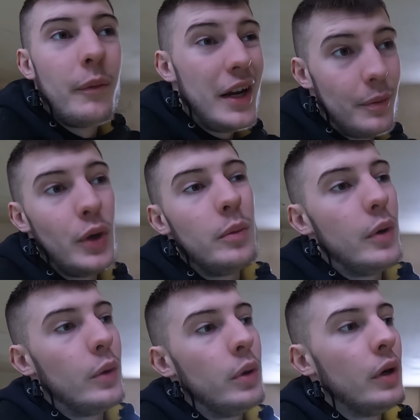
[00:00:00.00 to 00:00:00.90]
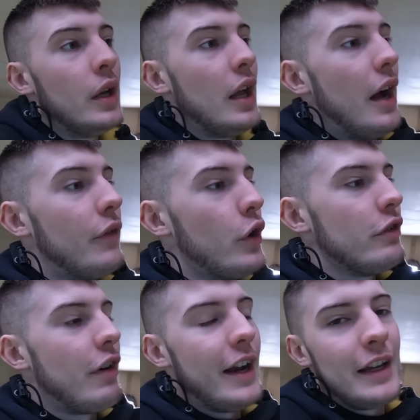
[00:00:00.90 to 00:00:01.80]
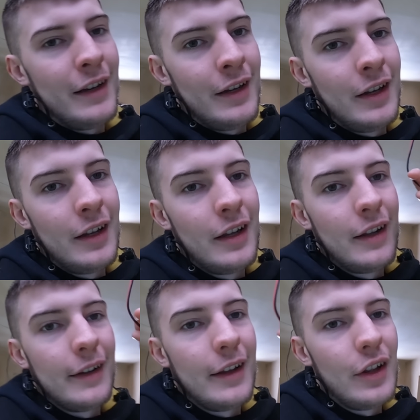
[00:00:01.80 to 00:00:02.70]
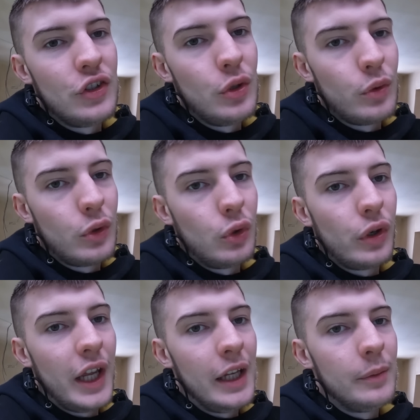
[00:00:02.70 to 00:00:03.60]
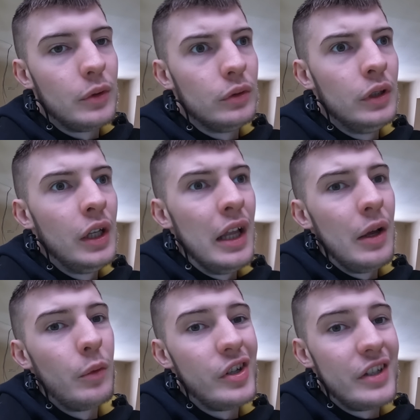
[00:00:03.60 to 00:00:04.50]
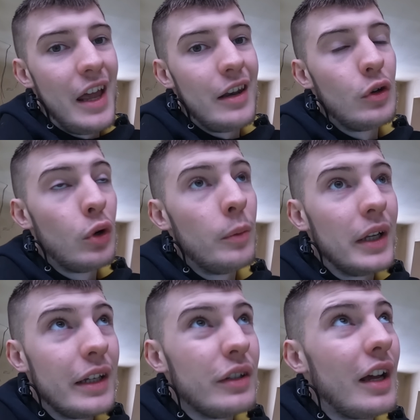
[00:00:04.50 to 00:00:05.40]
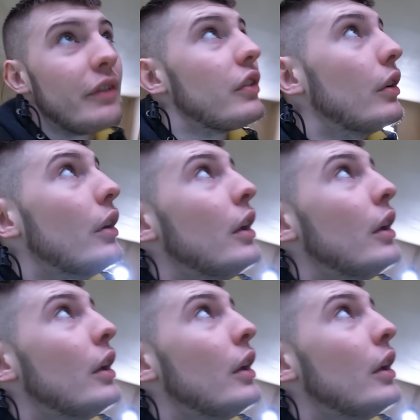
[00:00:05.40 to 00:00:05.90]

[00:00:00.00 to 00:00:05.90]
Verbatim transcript: I've made a boo-boo. I've only ran in a 2-core cable, which then normally you'd have to,